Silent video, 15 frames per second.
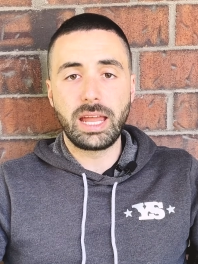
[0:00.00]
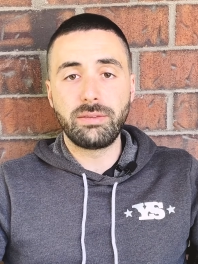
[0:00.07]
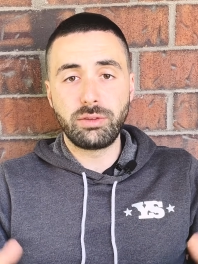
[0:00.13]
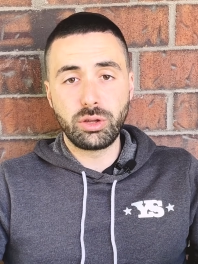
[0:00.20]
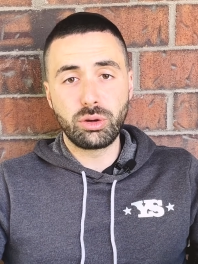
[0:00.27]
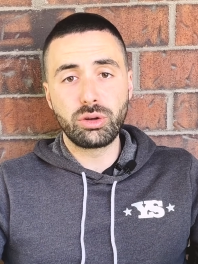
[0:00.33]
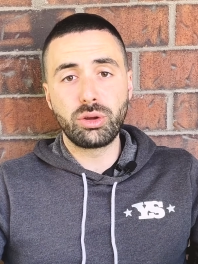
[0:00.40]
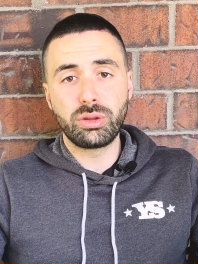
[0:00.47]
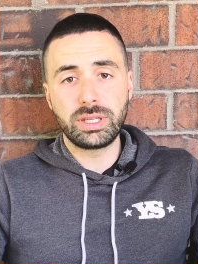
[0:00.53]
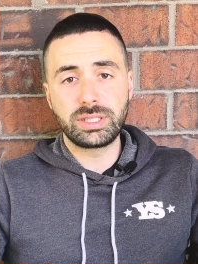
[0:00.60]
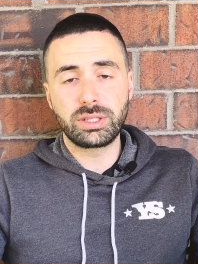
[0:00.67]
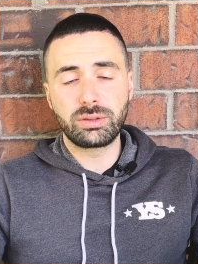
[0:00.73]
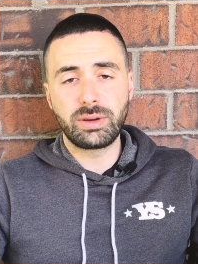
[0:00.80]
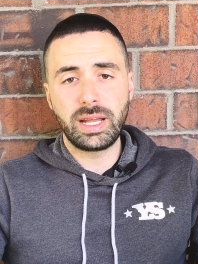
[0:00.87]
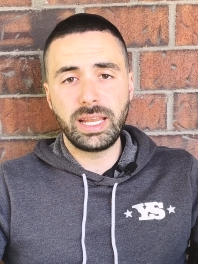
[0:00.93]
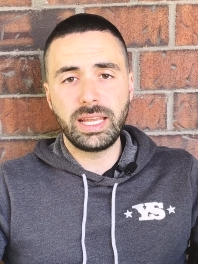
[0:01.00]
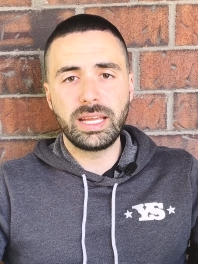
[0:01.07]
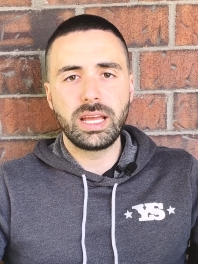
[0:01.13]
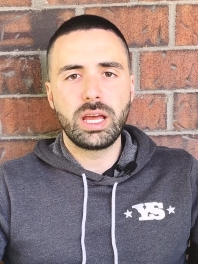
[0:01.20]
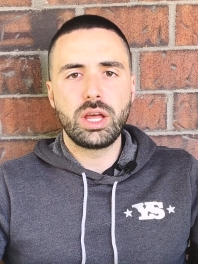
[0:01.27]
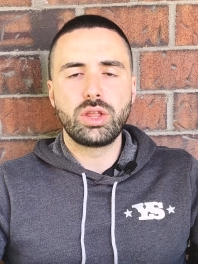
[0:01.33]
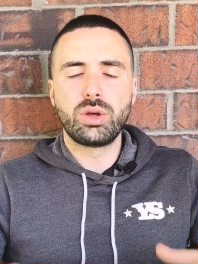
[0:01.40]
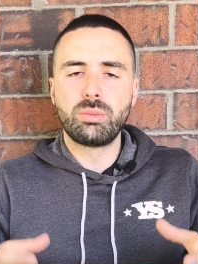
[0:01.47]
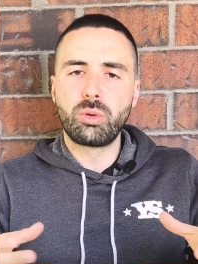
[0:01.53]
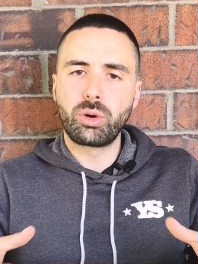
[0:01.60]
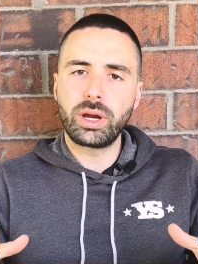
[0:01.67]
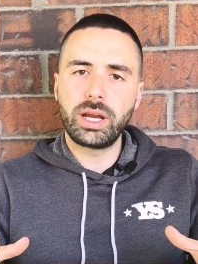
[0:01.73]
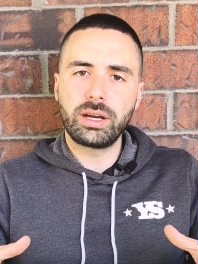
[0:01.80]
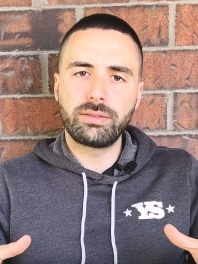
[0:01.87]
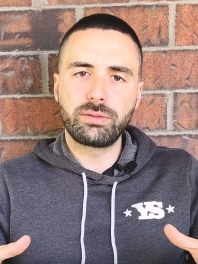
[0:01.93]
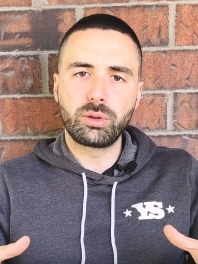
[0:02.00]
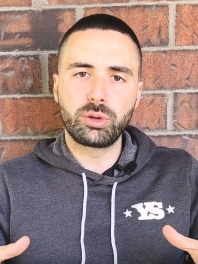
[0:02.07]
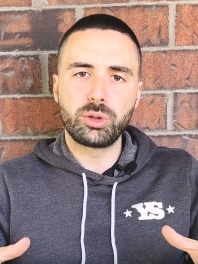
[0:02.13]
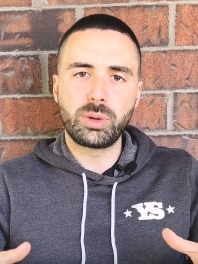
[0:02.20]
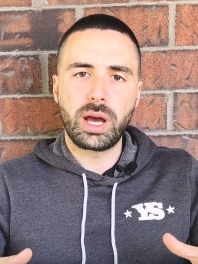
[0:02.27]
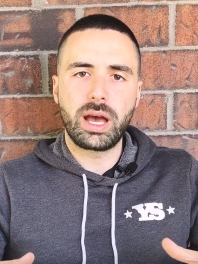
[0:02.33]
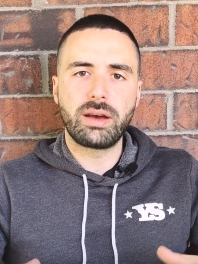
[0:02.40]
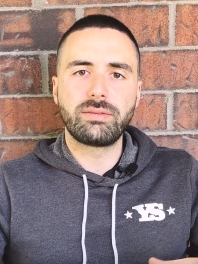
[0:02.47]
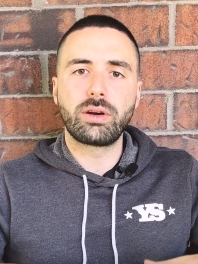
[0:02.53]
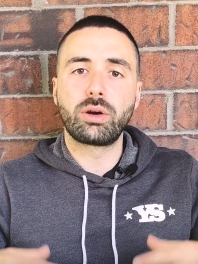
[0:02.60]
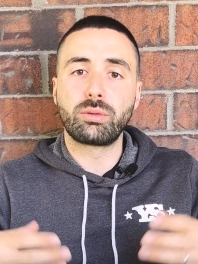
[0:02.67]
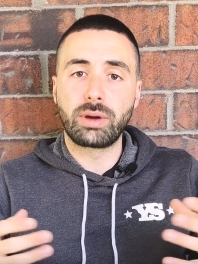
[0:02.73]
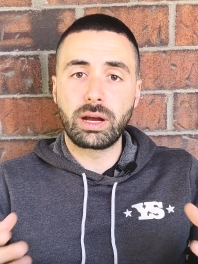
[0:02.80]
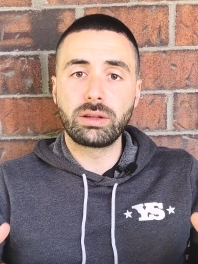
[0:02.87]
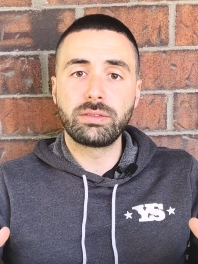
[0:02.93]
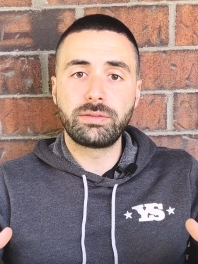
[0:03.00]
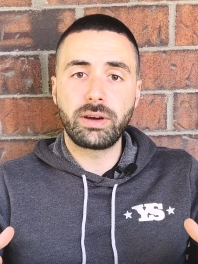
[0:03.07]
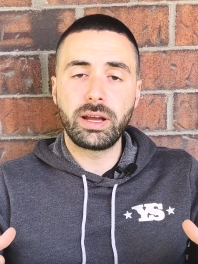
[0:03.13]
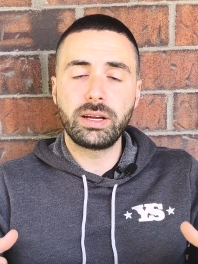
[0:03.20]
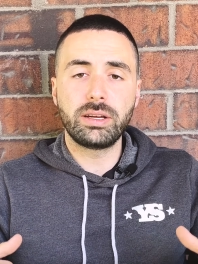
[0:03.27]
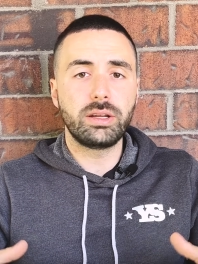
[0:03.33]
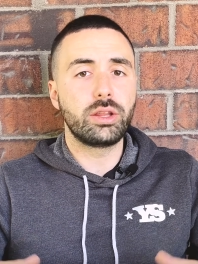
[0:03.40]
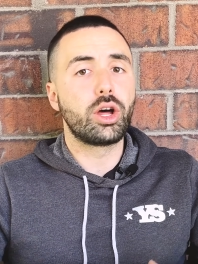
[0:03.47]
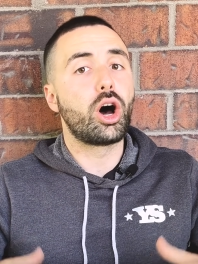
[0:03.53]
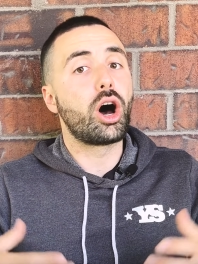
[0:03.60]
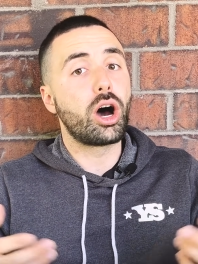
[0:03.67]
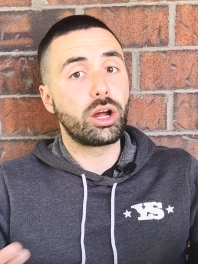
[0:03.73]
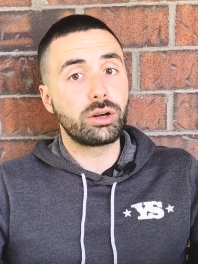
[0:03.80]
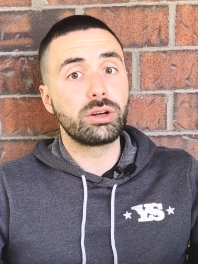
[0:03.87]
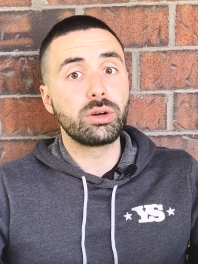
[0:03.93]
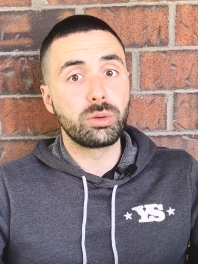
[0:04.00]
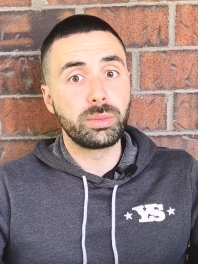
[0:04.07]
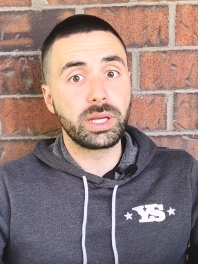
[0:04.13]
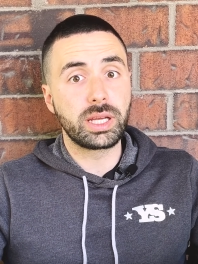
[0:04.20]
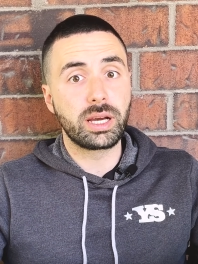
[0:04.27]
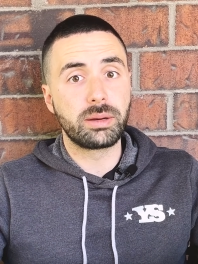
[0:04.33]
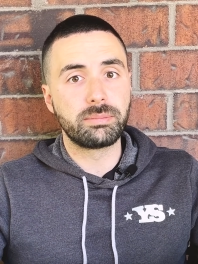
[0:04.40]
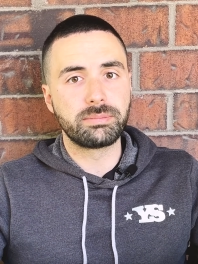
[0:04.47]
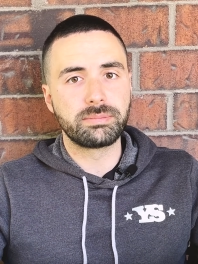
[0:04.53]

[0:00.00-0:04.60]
if you don't know this already, the more airflow you have around fire, the hotter it will become.